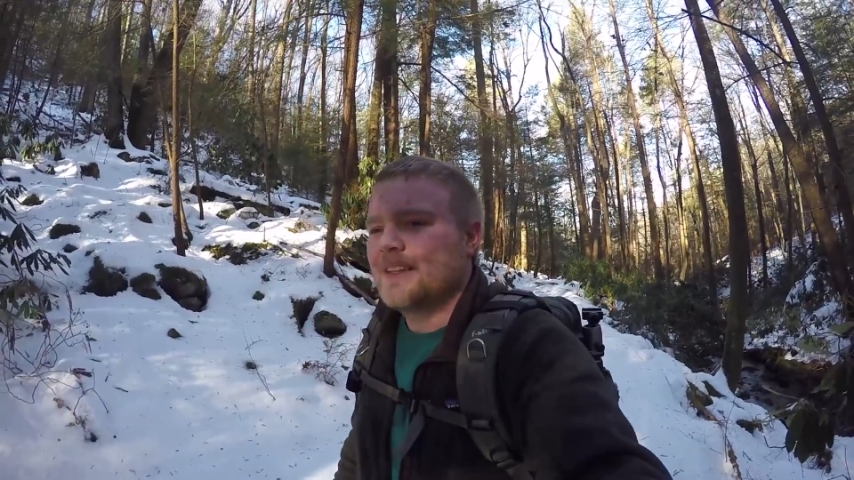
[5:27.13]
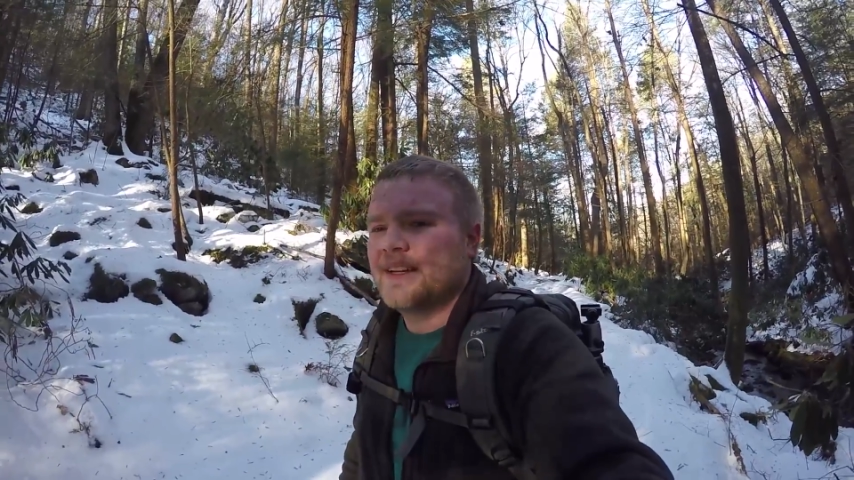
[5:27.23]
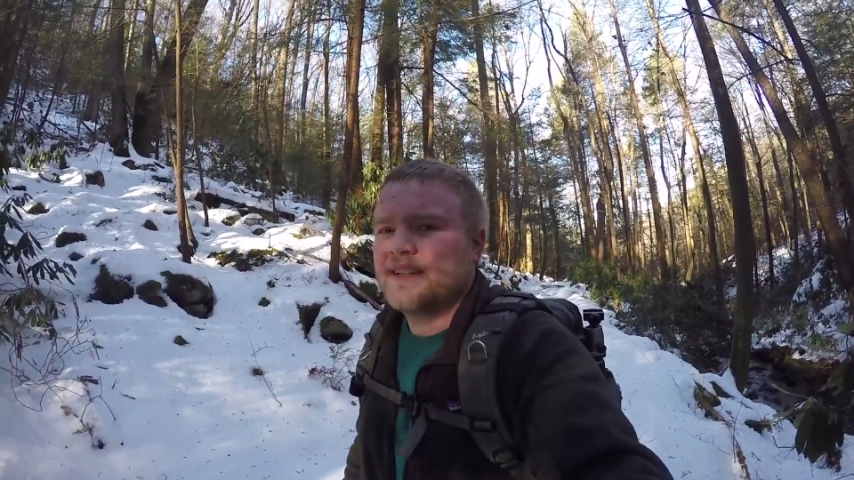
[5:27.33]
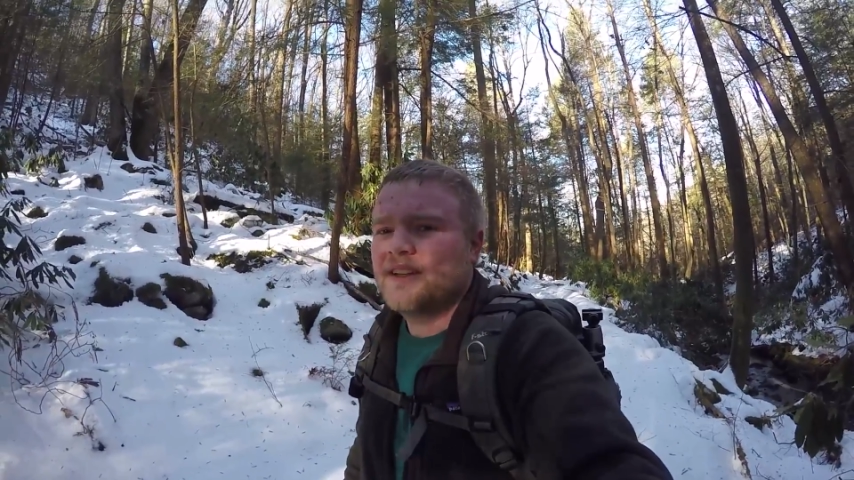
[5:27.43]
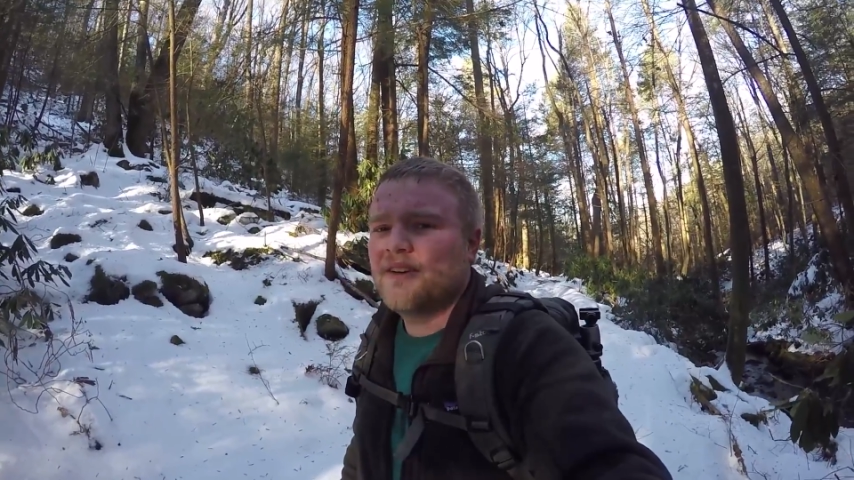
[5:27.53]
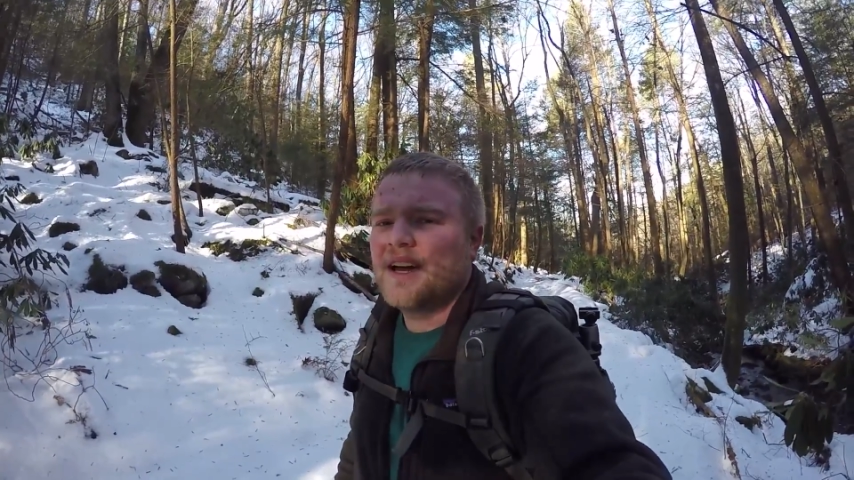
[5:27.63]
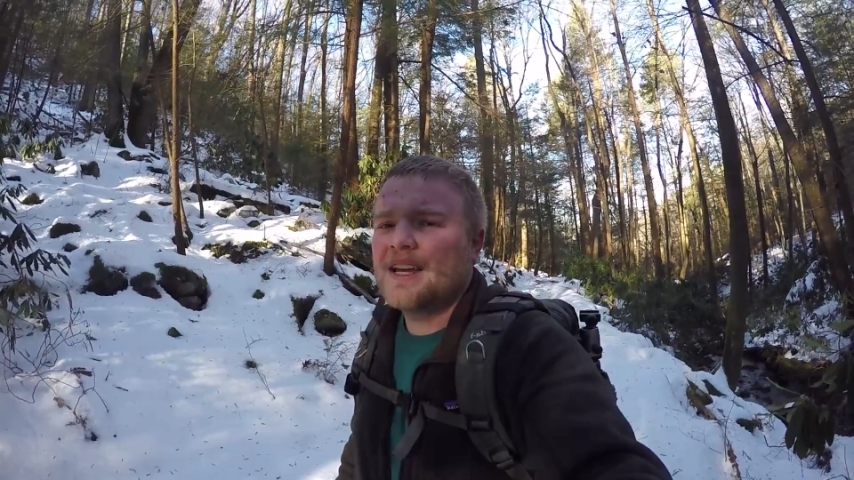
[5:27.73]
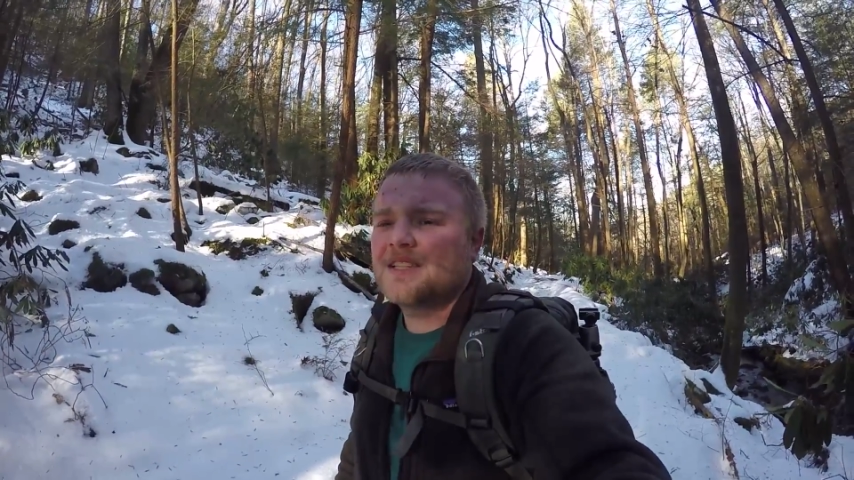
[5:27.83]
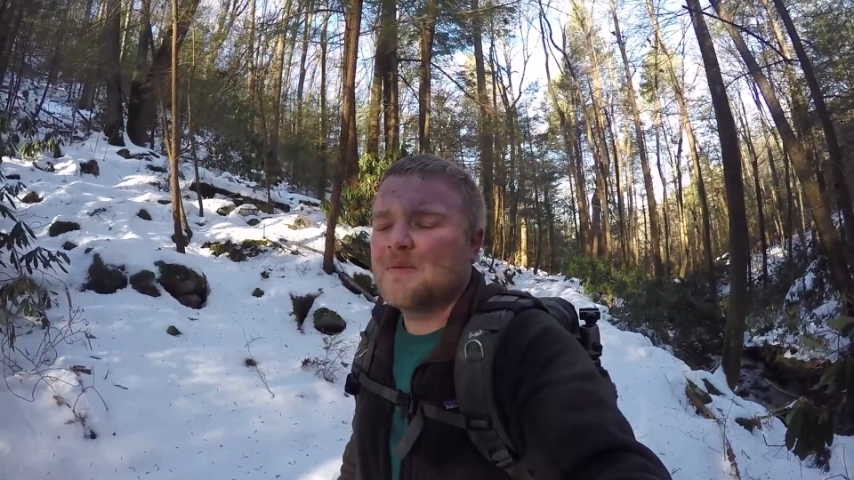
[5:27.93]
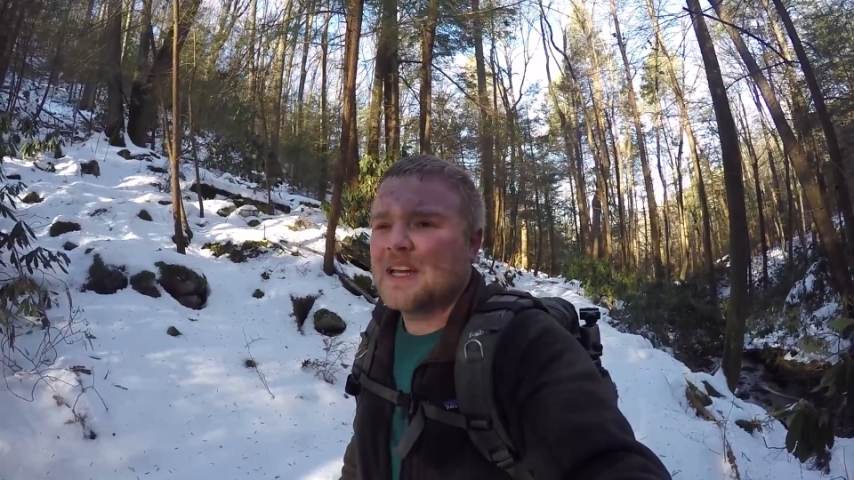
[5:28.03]
The snow and
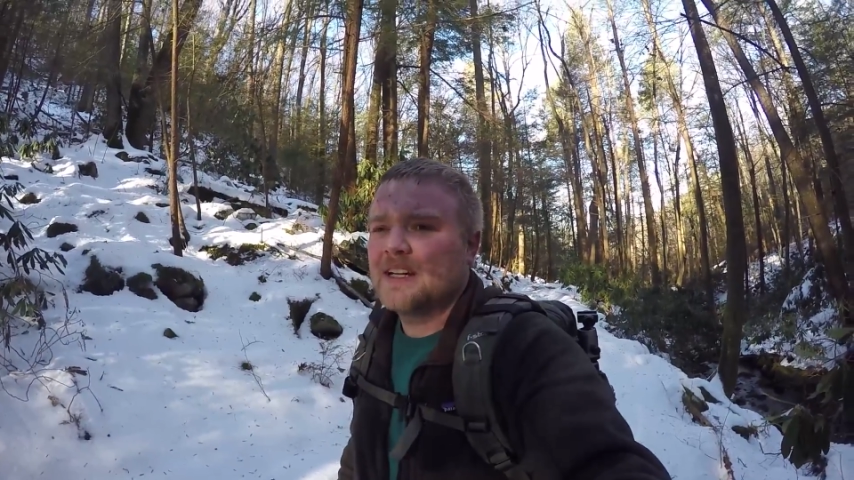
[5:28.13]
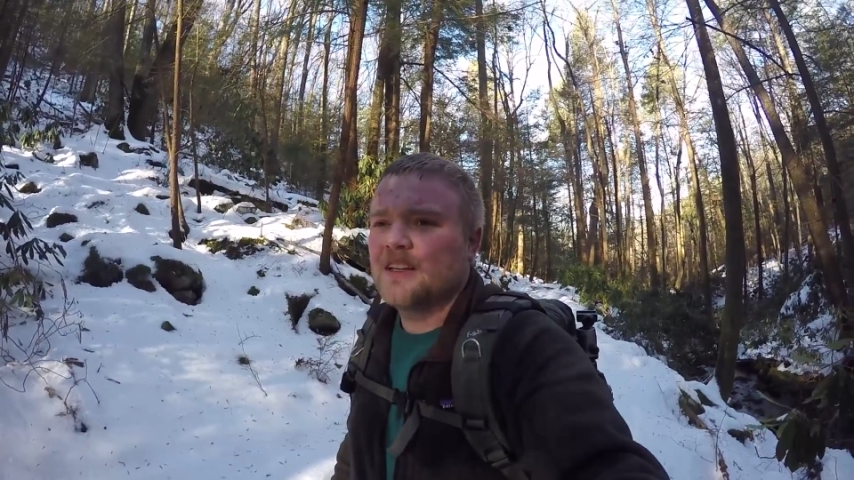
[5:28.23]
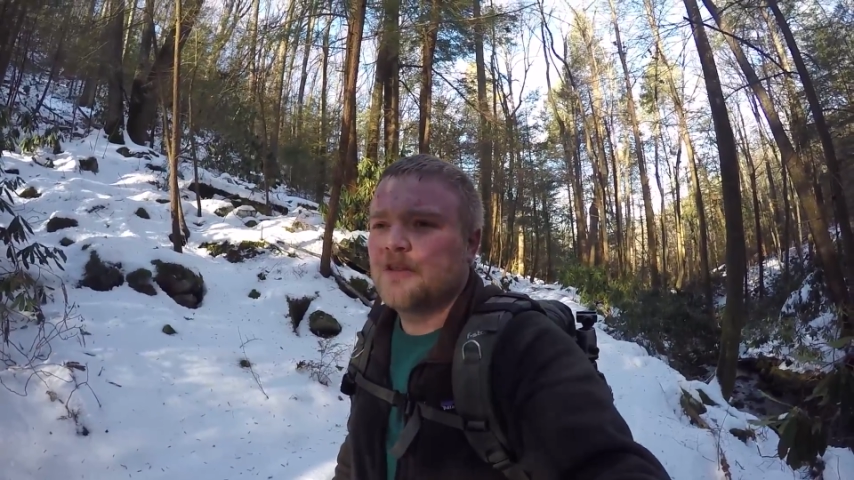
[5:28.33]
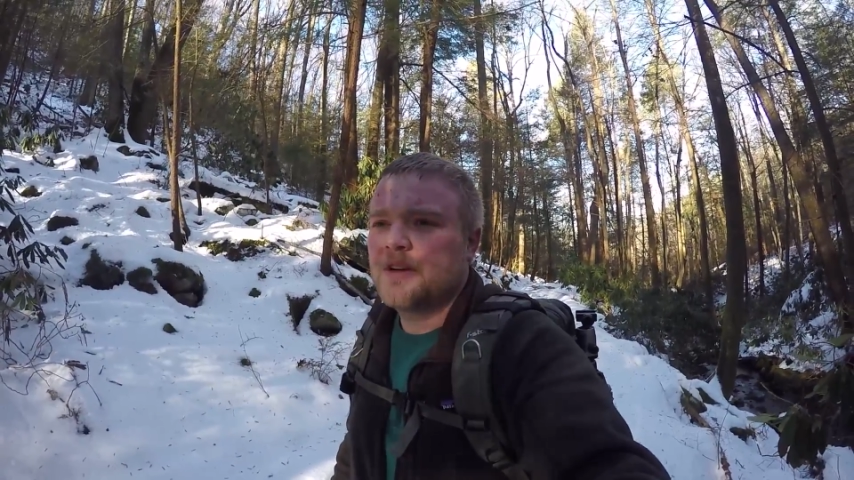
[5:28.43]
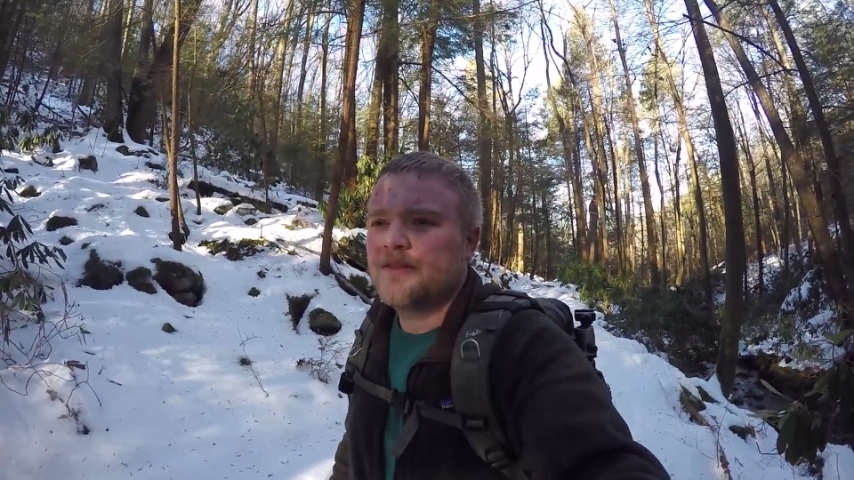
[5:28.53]
ice is making a little bit